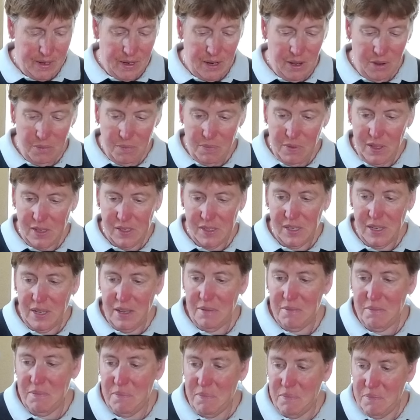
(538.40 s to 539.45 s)
No, that's
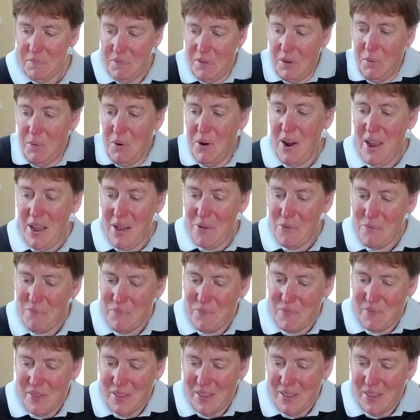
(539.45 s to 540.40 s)
it. No, we're out.